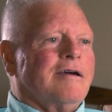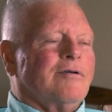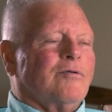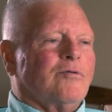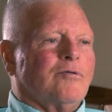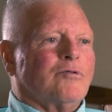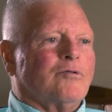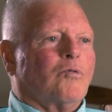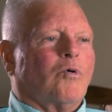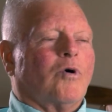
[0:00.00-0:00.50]

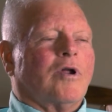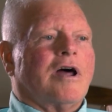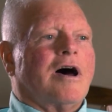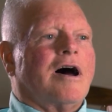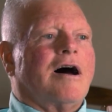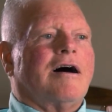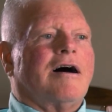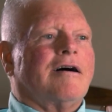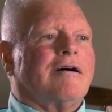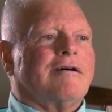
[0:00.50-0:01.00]
And
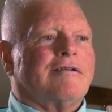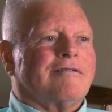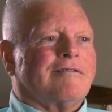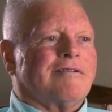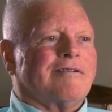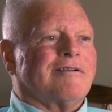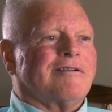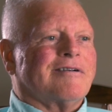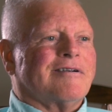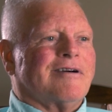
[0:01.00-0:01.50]
voila,
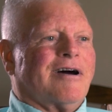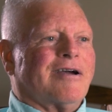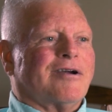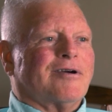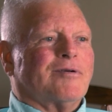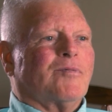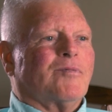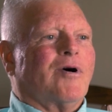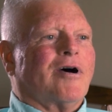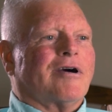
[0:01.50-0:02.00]
I
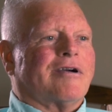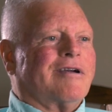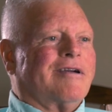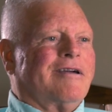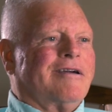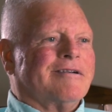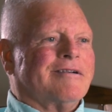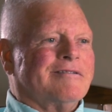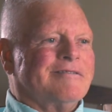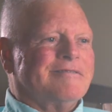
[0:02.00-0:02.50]
can walk
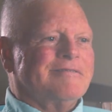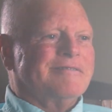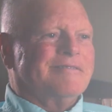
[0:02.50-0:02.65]
again.